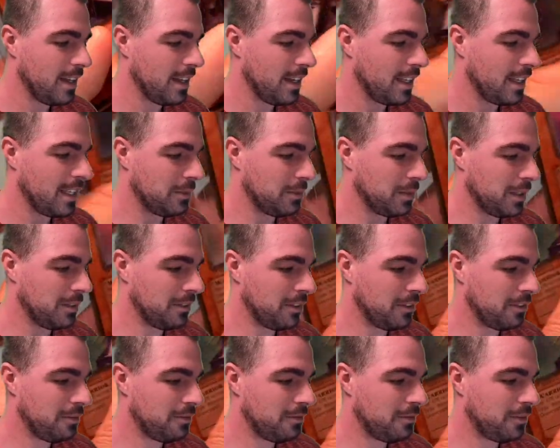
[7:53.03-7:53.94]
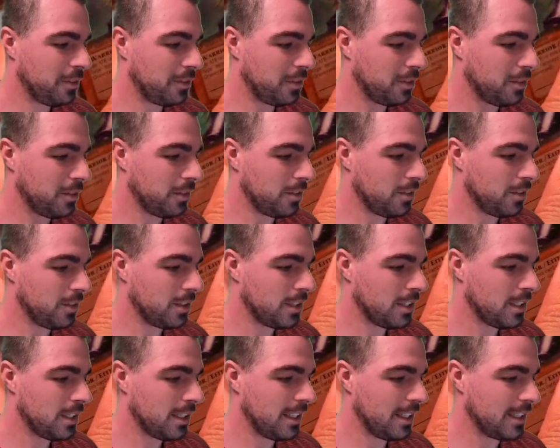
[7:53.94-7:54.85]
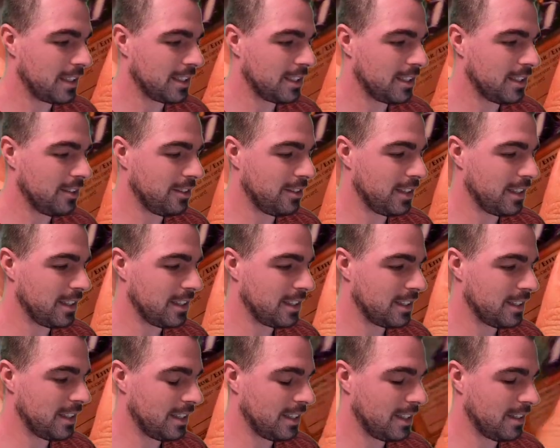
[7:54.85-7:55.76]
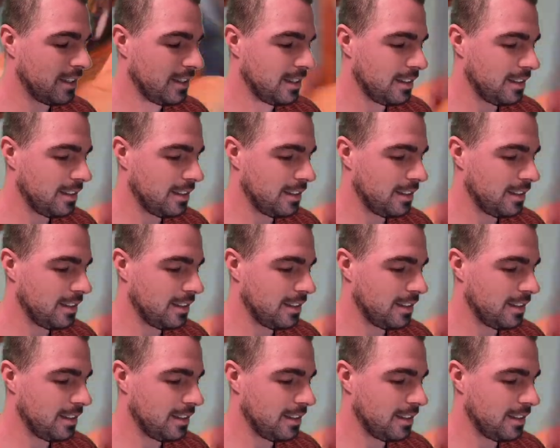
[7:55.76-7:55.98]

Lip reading: Then we have a full Exodia set,